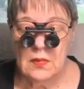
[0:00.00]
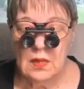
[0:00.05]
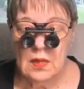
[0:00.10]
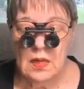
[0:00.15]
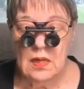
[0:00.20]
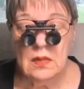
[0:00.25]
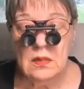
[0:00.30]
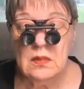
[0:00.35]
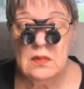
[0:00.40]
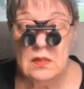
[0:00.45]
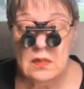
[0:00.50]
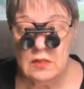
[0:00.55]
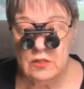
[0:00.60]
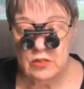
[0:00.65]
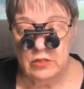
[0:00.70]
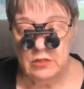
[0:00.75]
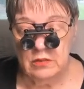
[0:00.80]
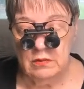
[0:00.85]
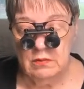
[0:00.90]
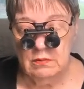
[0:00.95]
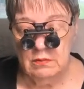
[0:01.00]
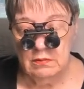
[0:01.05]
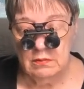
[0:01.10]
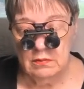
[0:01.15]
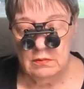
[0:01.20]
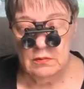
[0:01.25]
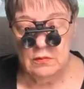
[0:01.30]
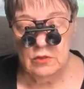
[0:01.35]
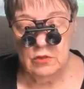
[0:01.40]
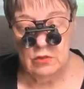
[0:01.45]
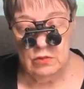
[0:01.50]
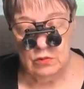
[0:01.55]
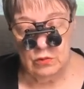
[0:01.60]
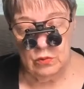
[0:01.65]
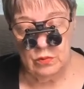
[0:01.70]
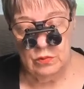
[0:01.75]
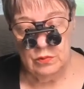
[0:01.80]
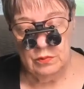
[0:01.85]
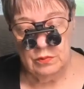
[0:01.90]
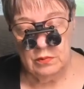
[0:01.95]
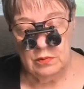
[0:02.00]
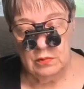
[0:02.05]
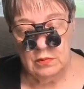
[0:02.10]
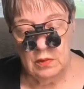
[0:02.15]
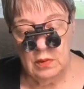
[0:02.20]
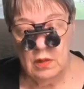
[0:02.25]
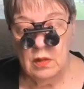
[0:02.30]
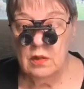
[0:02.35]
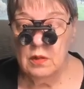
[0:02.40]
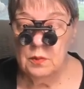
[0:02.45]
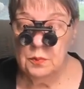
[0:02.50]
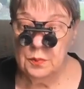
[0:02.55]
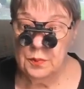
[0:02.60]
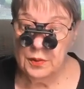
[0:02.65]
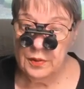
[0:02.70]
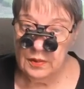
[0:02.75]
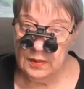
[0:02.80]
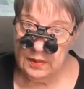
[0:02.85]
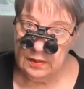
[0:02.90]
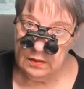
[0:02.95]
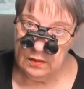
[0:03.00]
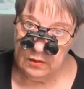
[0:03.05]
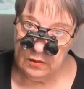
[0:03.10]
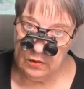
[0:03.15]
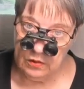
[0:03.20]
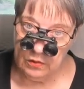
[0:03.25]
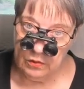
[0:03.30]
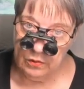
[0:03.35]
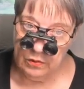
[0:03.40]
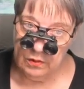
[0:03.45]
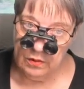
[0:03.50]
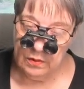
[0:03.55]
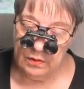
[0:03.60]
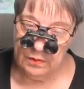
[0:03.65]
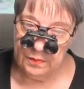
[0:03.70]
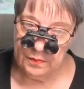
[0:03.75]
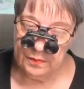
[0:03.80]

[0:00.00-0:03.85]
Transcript: in addition to pulling the tooth,